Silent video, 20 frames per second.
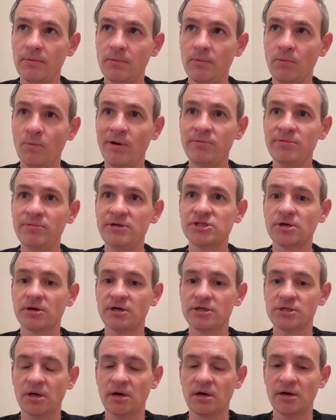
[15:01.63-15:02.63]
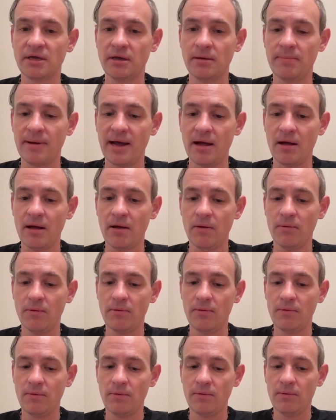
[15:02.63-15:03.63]
When we started talking about
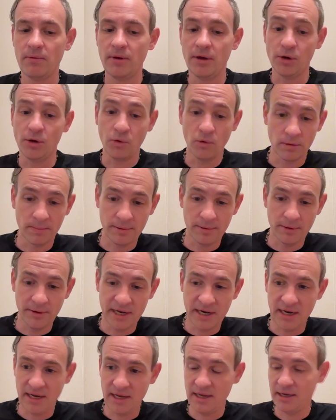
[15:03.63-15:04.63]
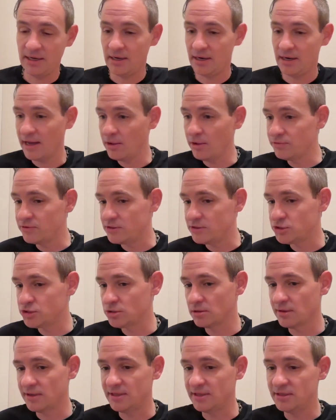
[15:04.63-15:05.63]
incorporating and health
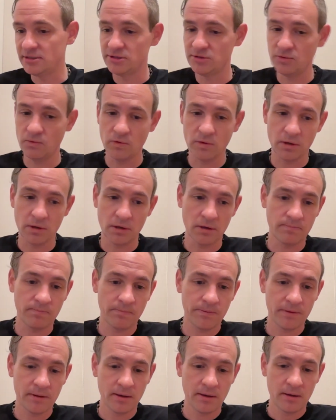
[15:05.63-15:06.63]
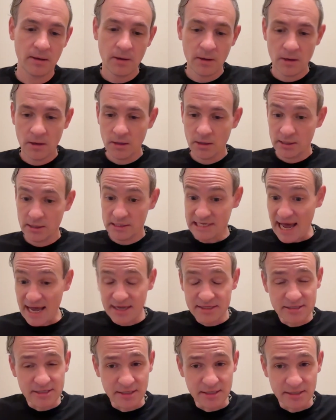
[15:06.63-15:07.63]
insurance or
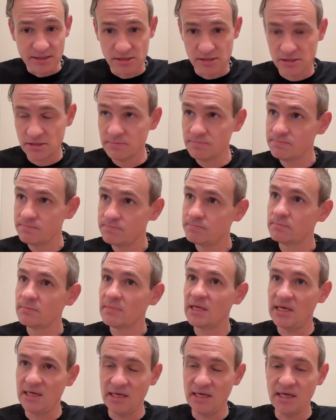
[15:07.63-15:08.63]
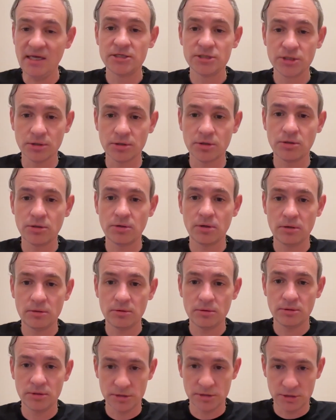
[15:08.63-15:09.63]
taxes, he took
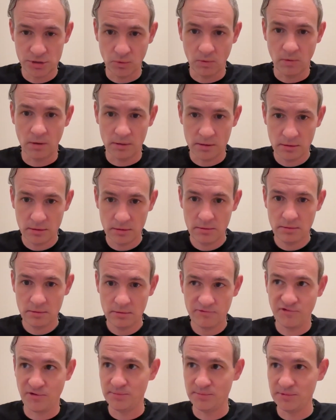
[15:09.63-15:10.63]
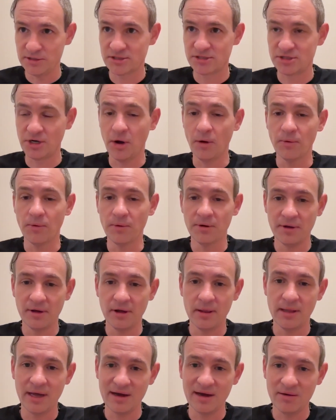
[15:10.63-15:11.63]
the sword from the stone
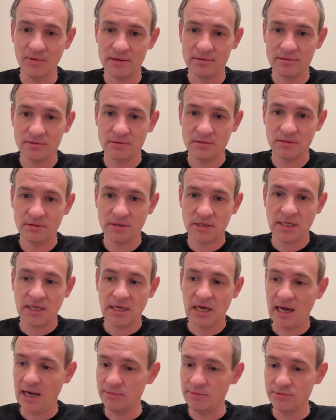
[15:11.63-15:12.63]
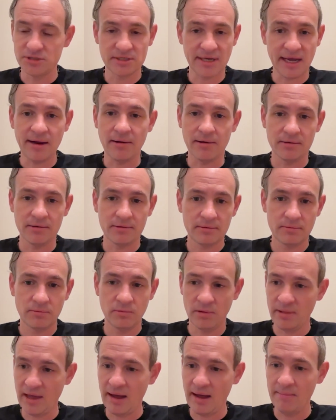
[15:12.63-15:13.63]
on that one. I was scared
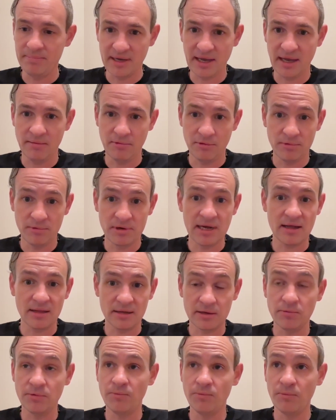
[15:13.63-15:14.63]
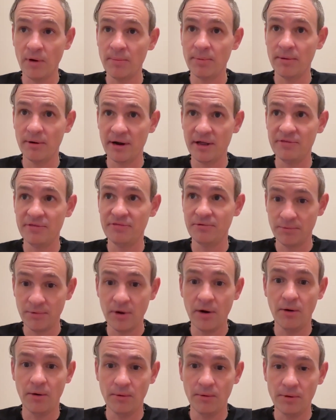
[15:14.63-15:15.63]
when that became a reality, when rubber hit the
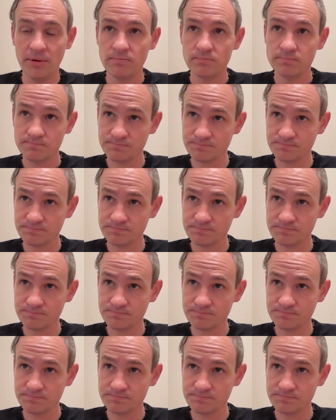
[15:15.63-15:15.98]
road,